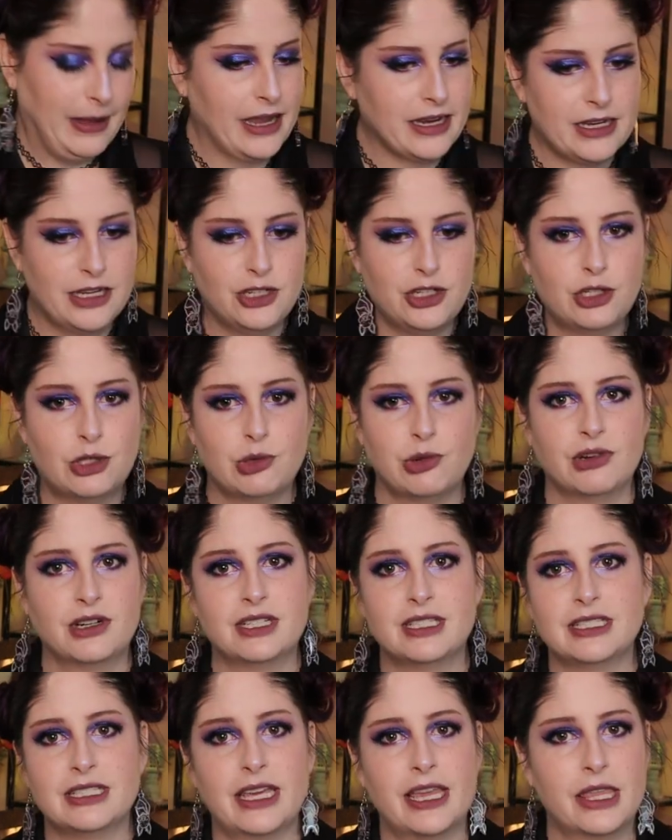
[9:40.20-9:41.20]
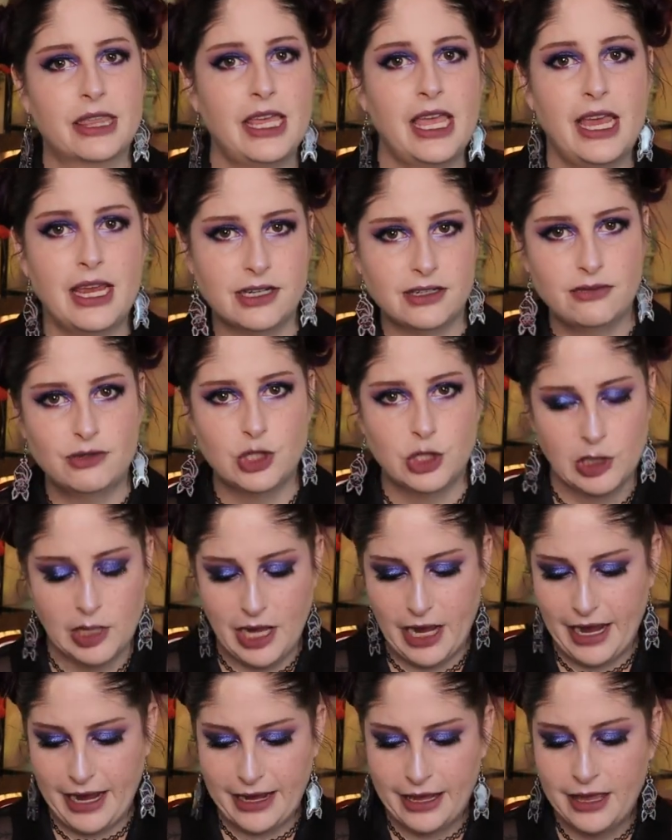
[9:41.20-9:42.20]
package towards like the end of
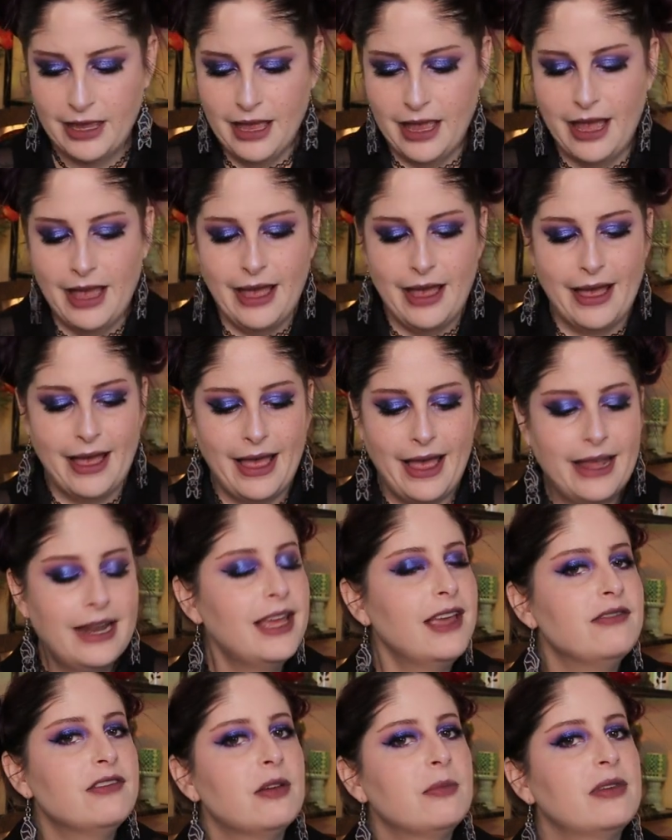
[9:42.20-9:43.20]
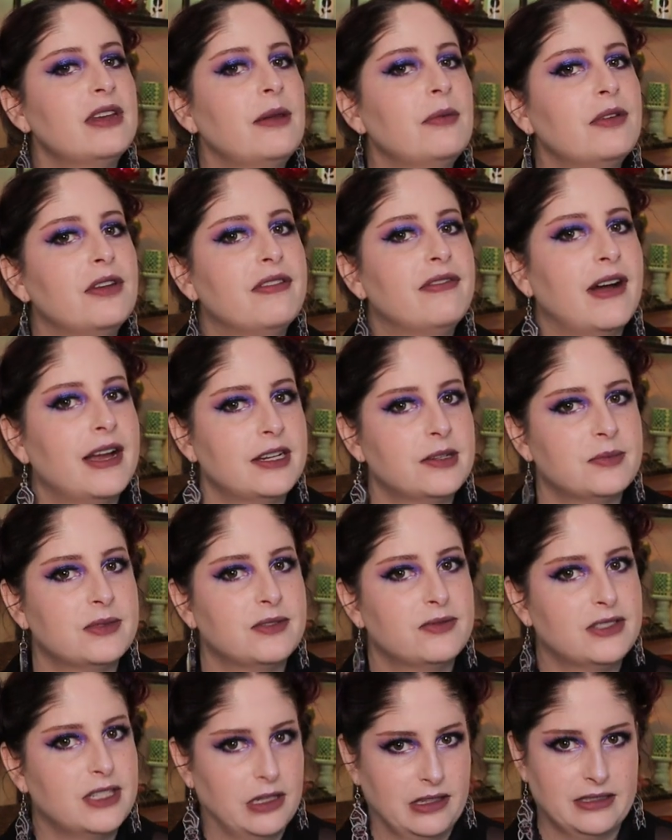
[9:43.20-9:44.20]
July And I have not been able to find them
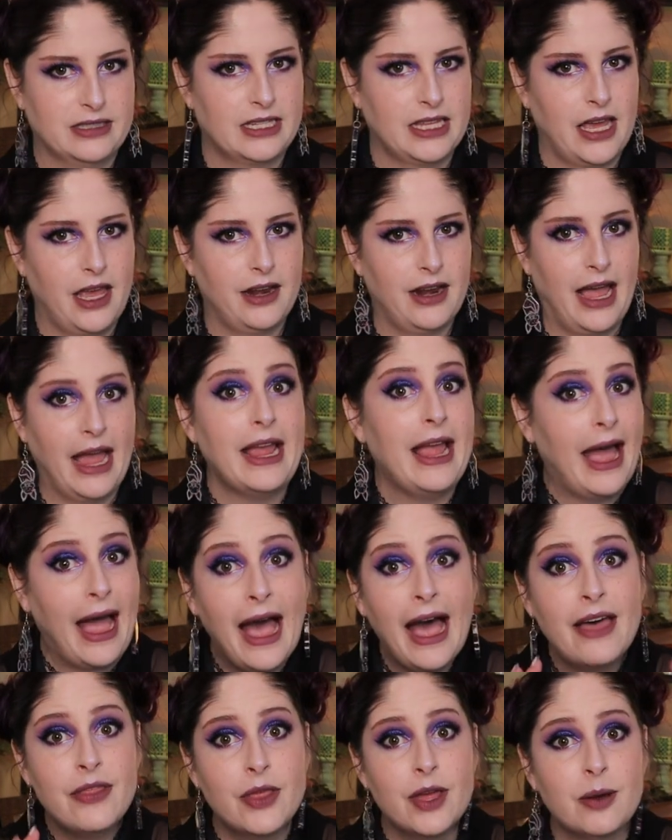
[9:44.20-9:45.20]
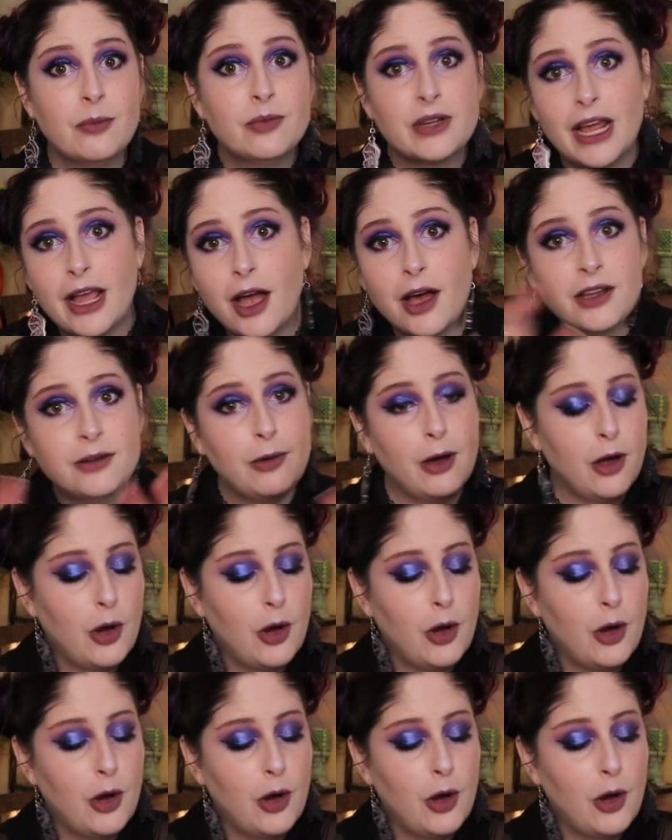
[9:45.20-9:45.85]
since then. I had them when I